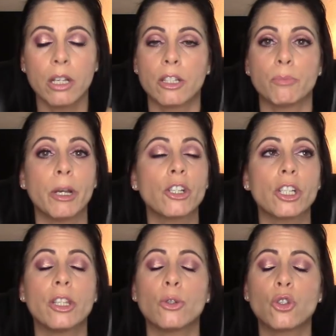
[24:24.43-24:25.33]

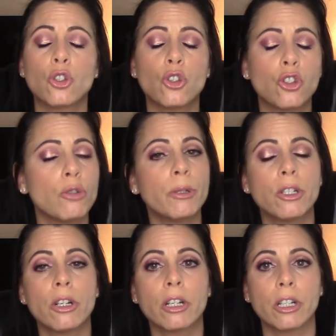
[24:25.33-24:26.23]
especially those stupid
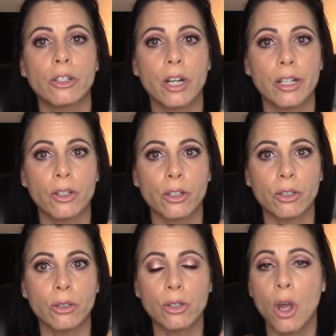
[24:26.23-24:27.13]
dark under eye
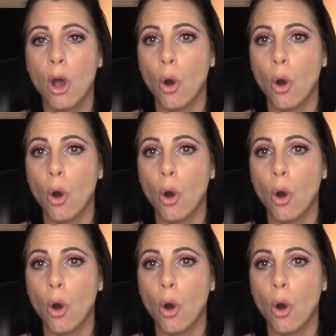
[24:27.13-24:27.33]
circles,